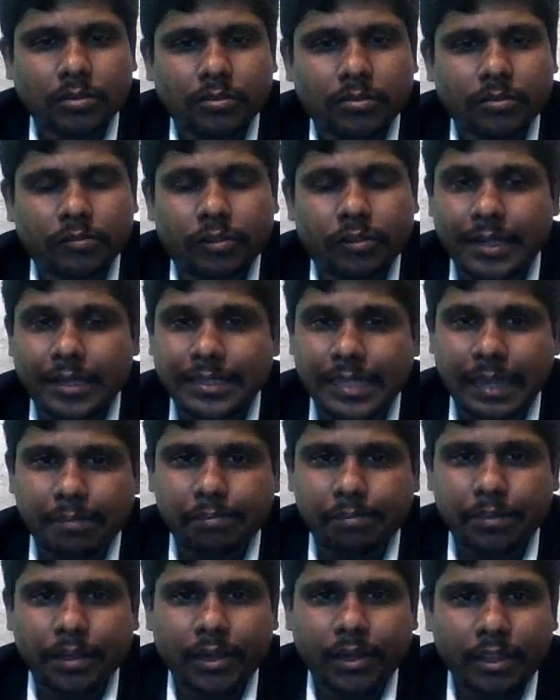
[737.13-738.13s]
For
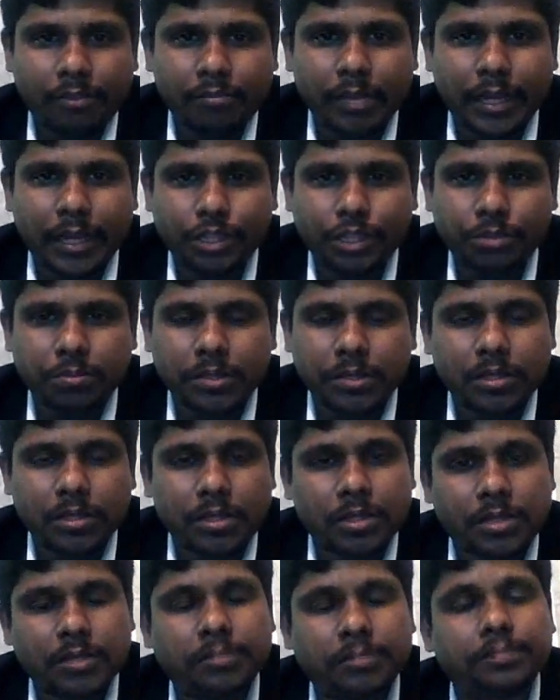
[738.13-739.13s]
example, leave management
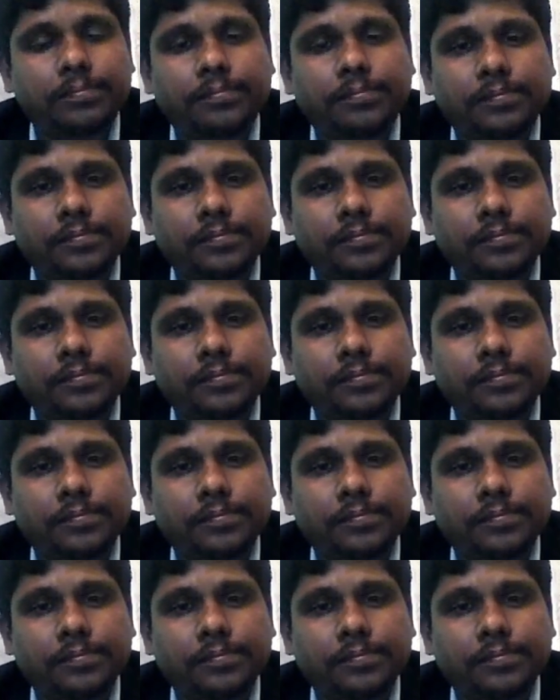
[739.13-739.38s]
system,